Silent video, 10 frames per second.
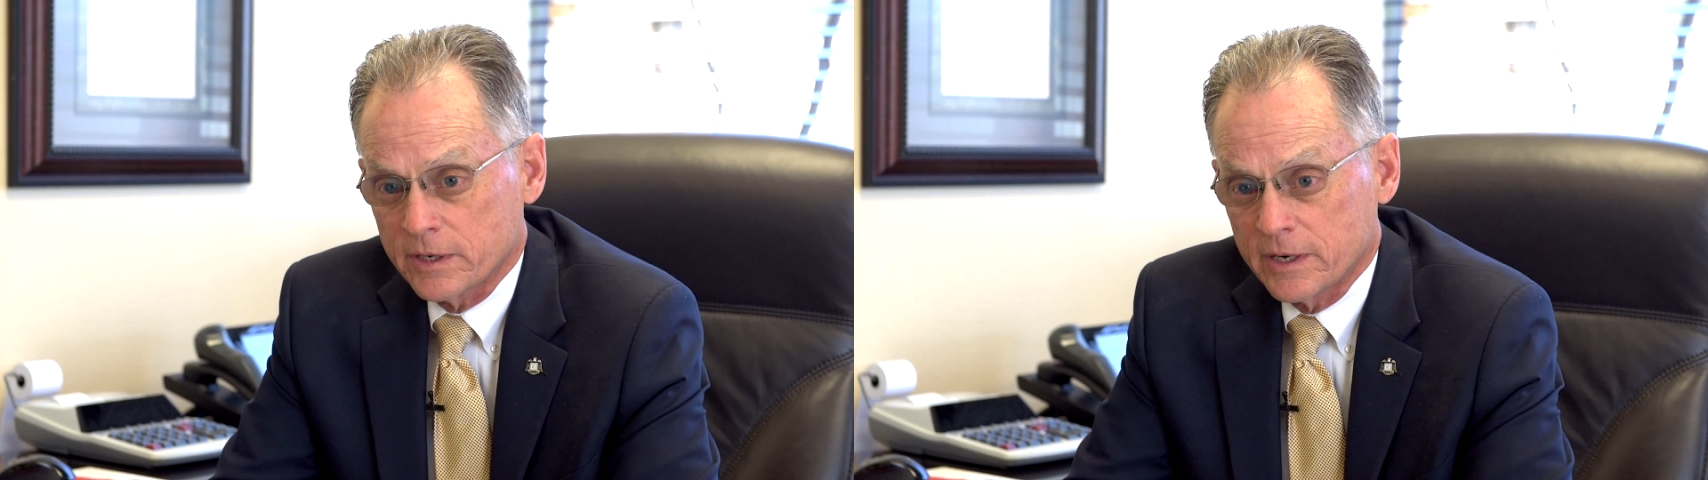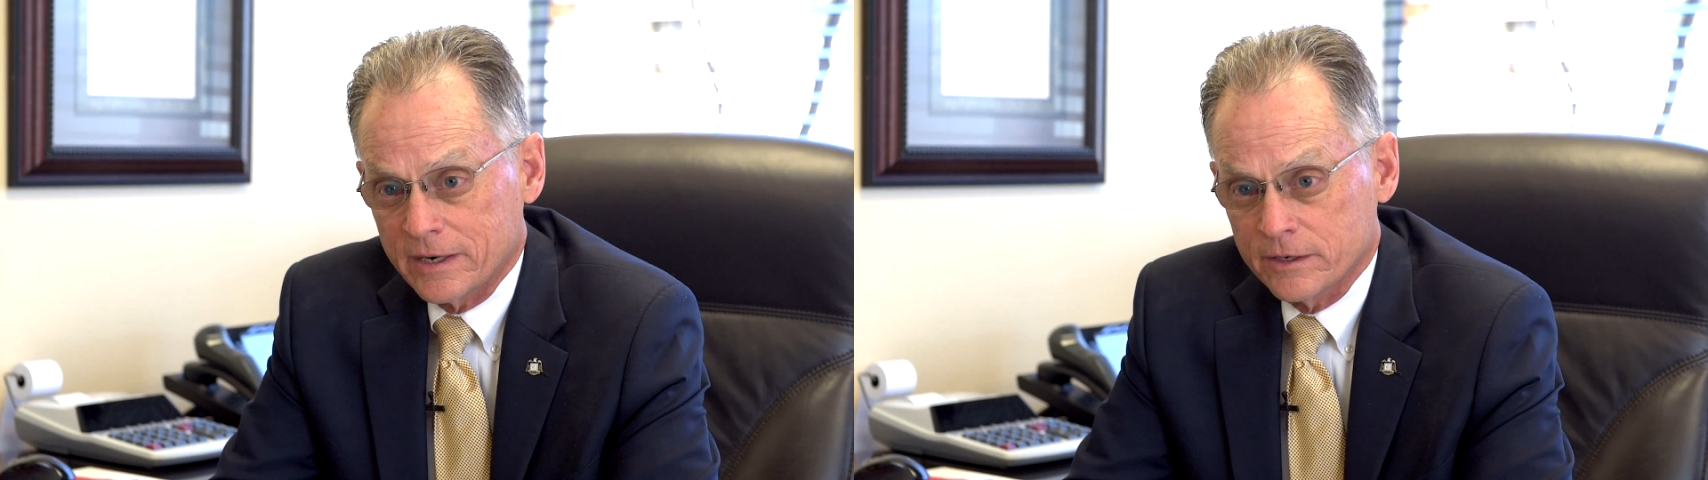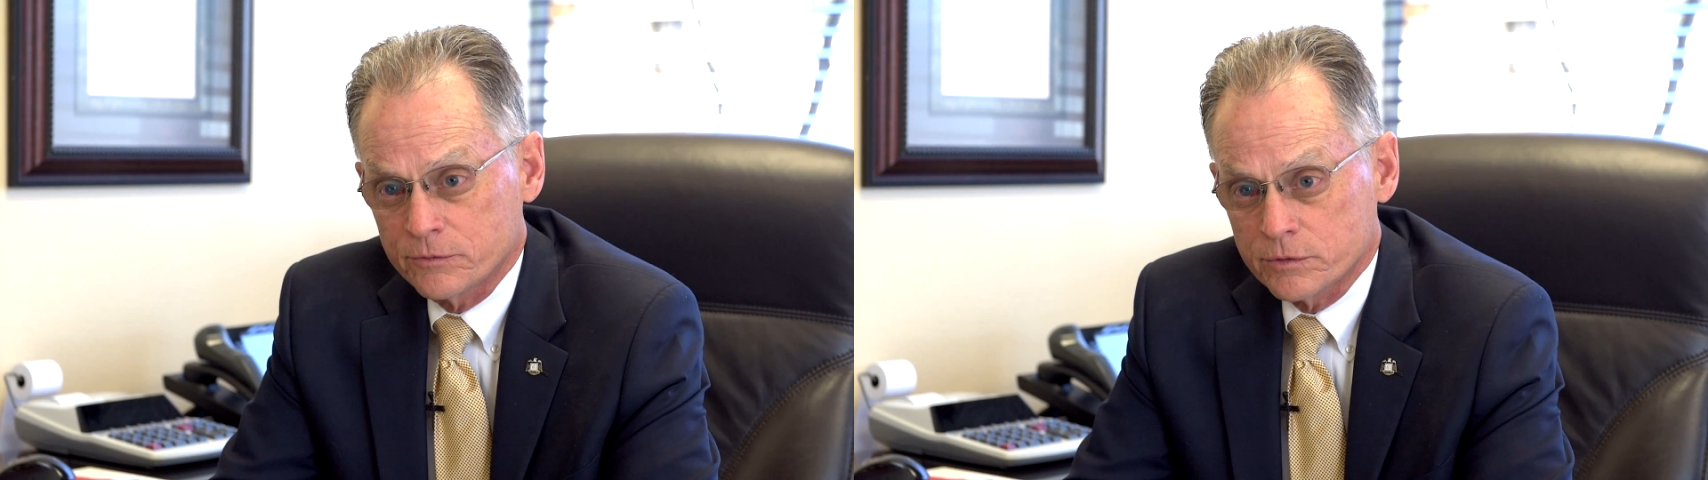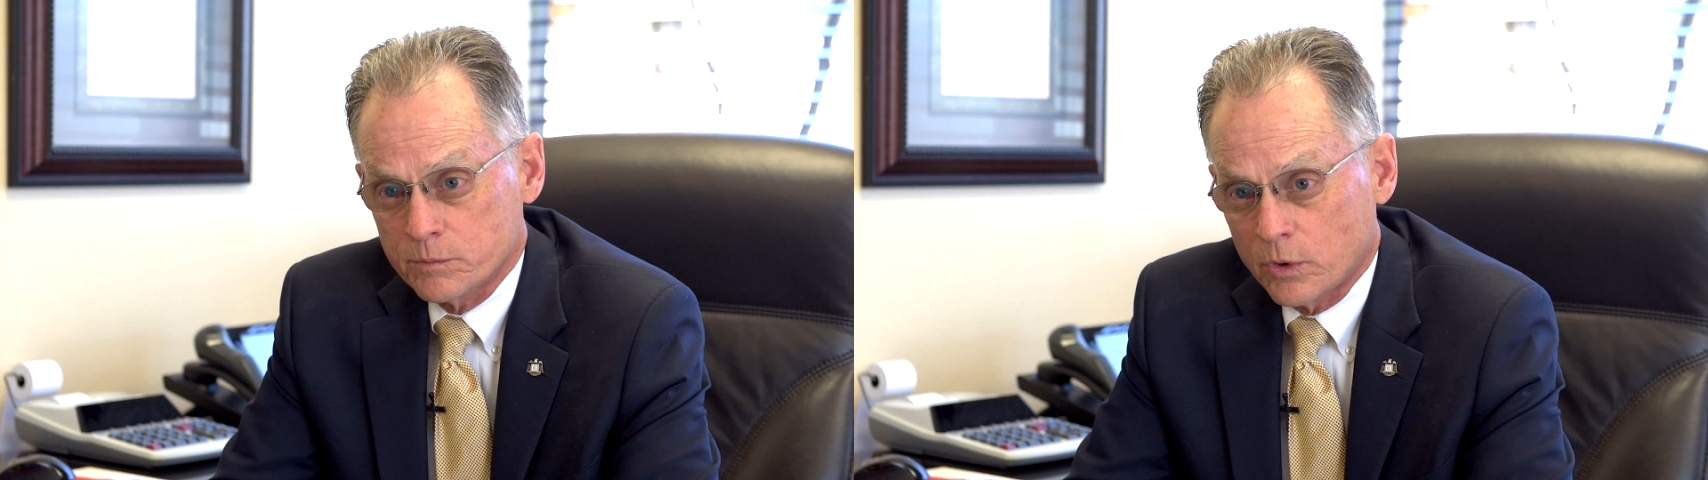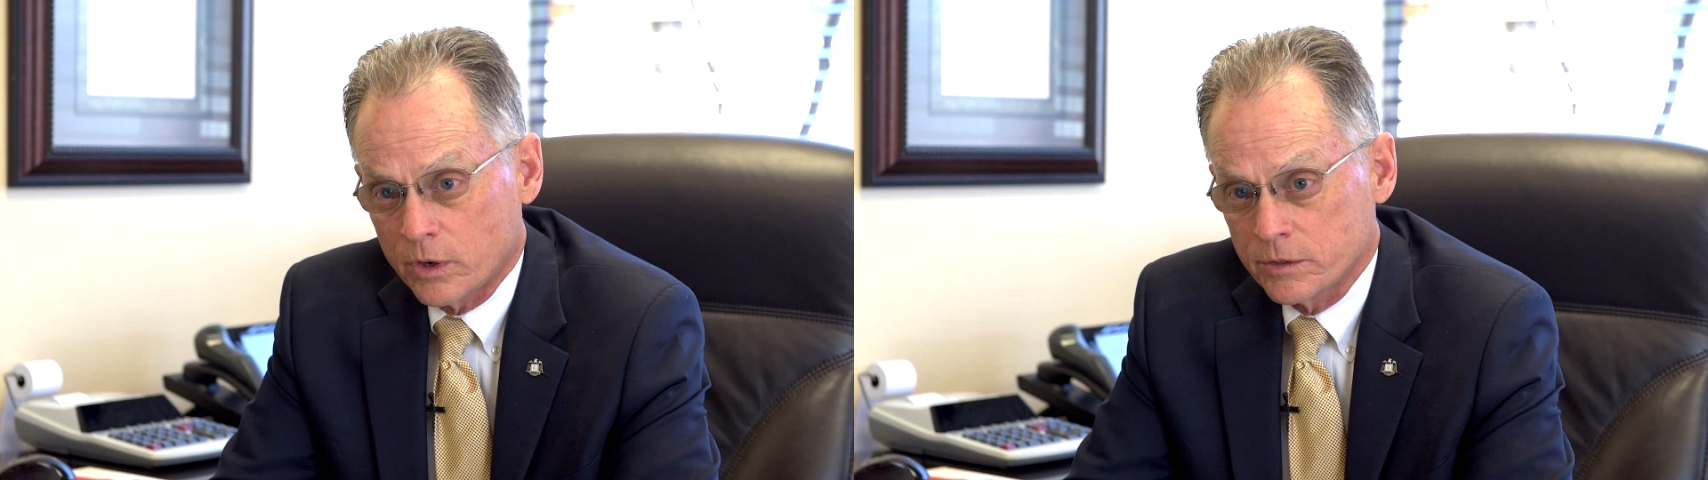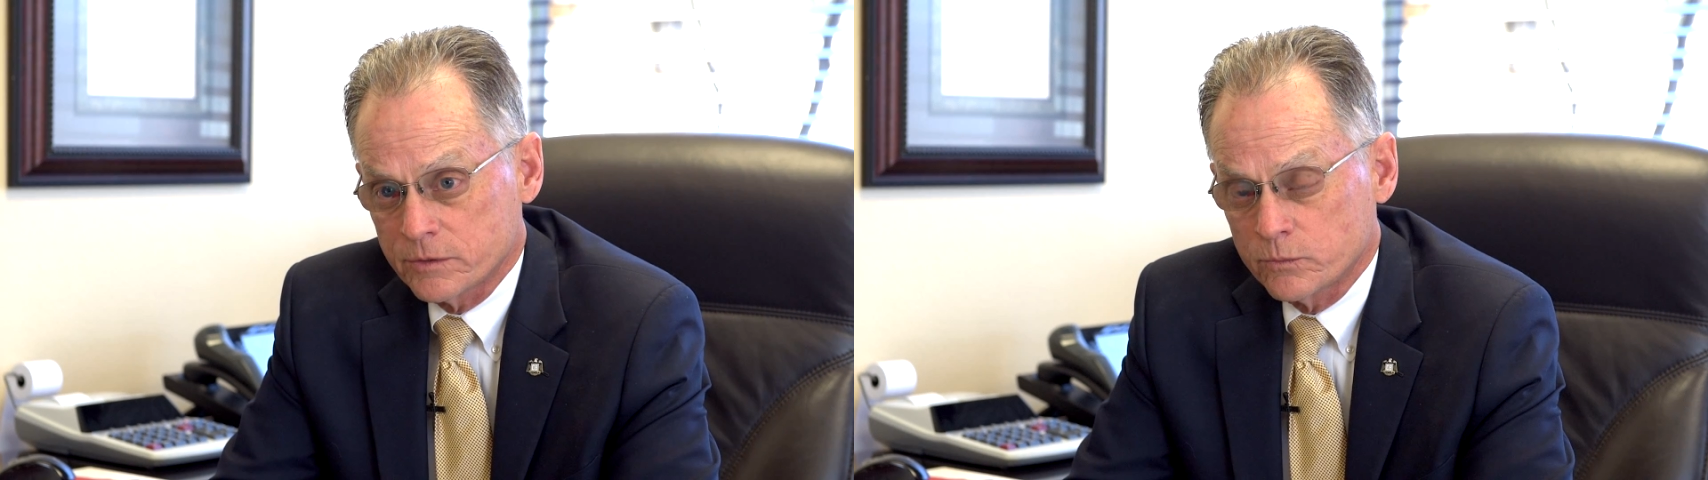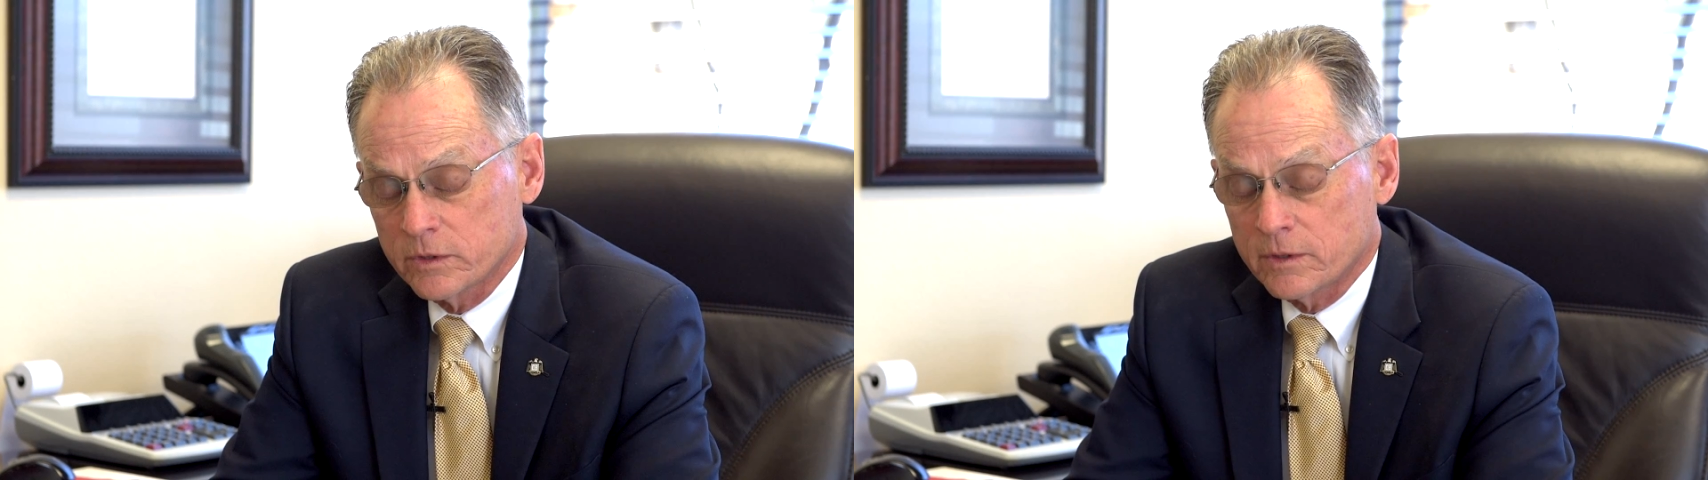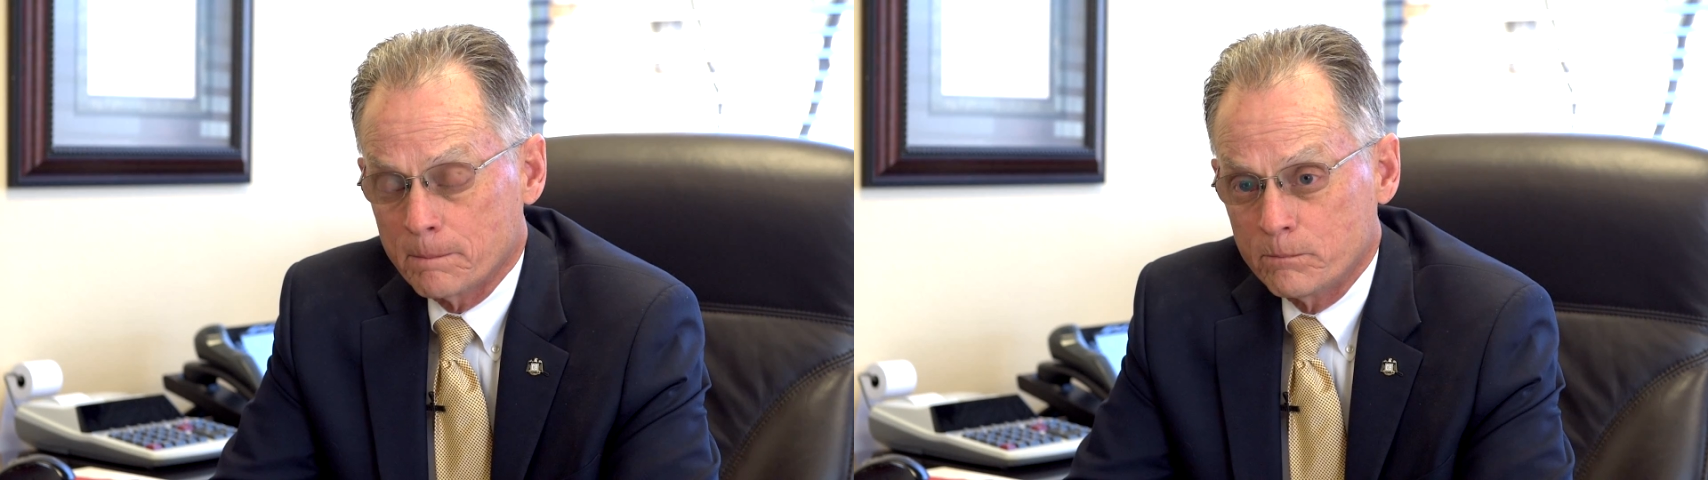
net interest margin, with a